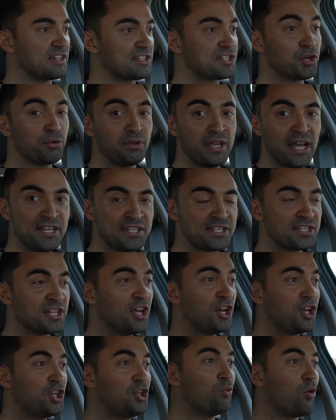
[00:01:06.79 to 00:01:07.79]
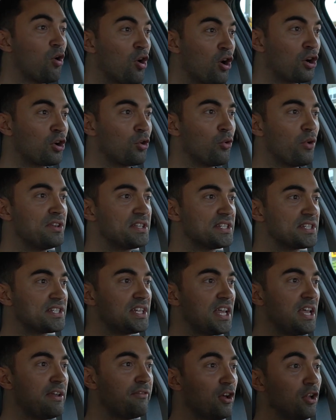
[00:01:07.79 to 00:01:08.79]
So yes, you are going to
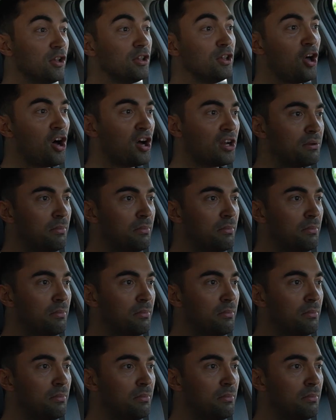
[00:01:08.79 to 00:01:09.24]
save a lot